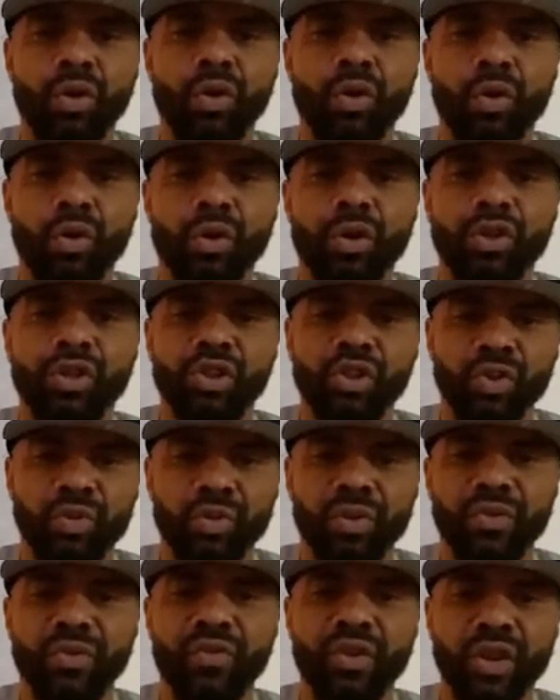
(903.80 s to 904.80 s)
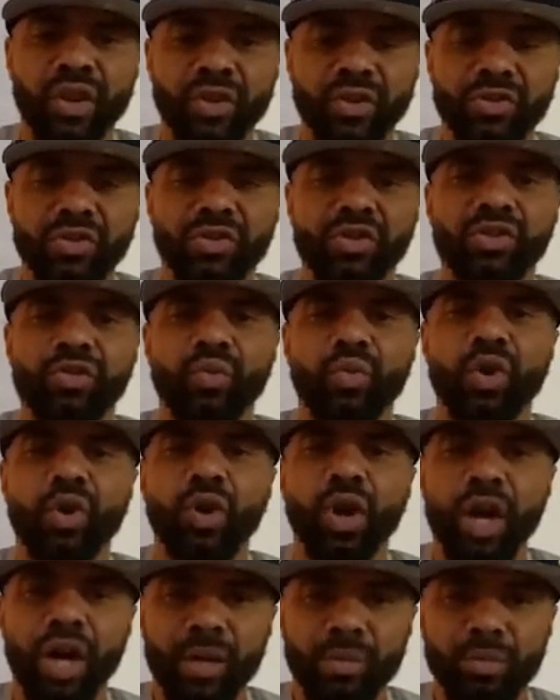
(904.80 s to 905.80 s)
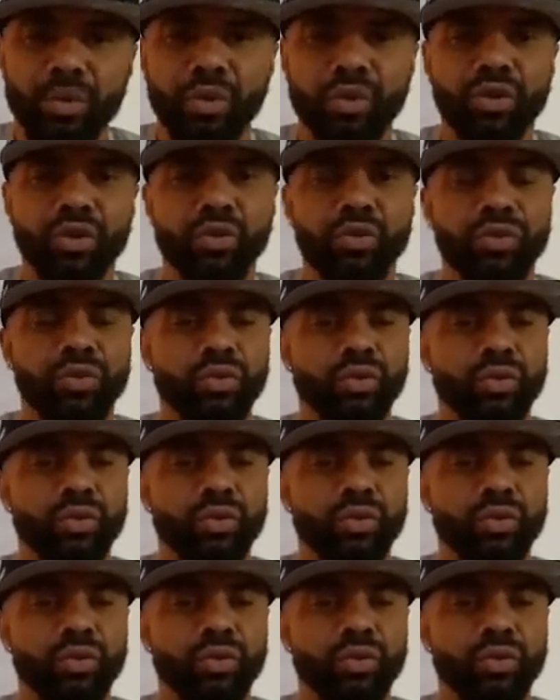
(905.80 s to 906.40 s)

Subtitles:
or the universe will humble you.